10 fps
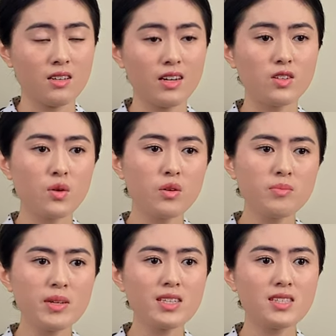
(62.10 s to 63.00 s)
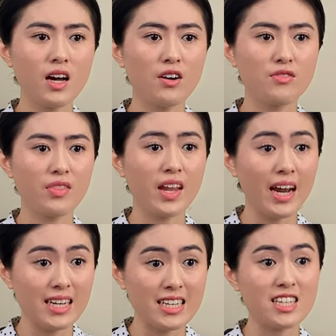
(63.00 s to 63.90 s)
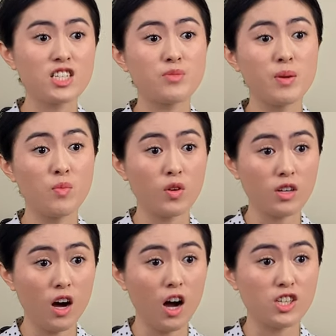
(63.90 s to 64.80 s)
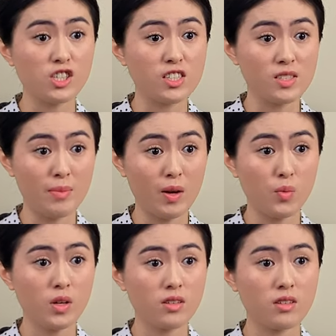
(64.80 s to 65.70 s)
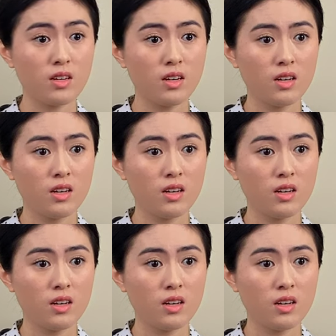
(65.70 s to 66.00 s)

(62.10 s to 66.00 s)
I told myself that I needed to be more cautious in my work